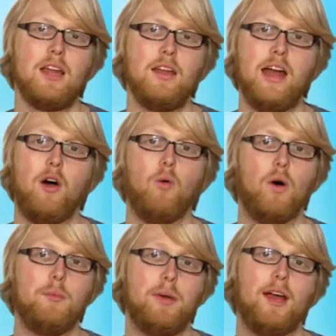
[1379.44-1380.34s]
Now,
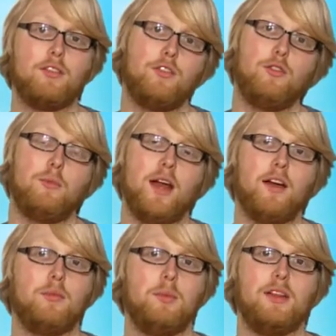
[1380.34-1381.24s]
1 pass and 2
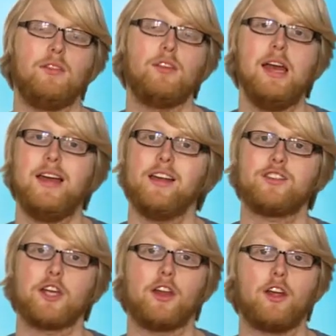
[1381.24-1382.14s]
pass means,
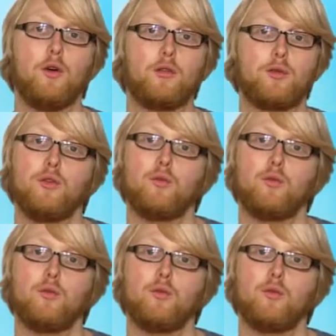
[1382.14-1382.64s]
is it going to go through and